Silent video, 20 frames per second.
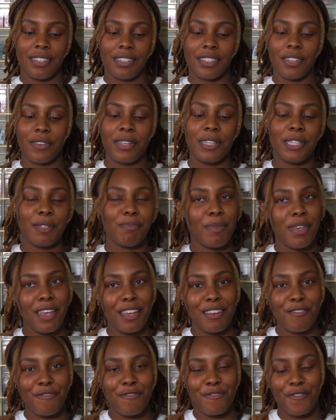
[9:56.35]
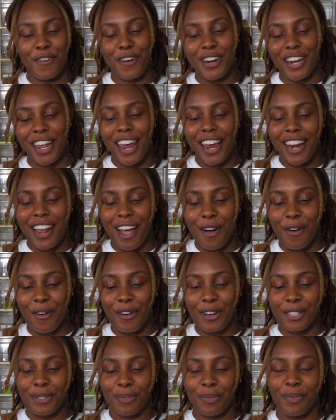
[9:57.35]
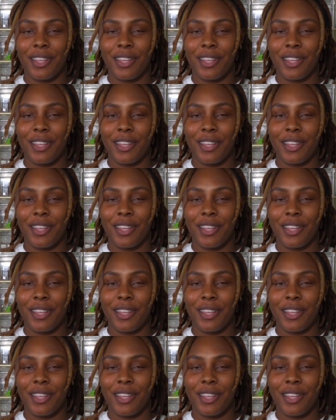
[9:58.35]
So it's been 48 hours.